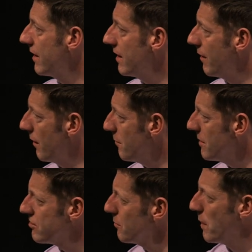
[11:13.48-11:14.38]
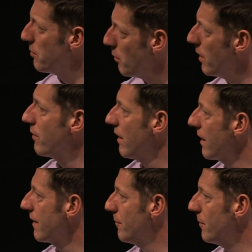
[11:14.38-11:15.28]
you know, and it means some people won't
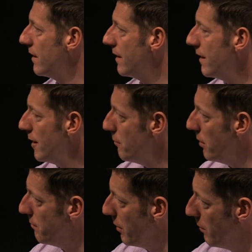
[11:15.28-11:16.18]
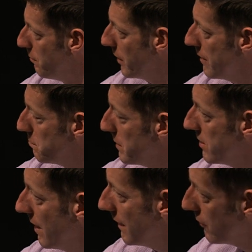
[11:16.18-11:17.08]
like them. But, but, but it's
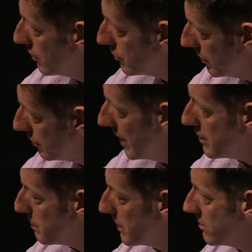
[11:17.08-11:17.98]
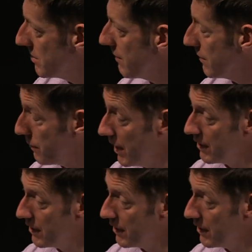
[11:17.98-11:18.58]
because, and they've got a strong taste because they, the,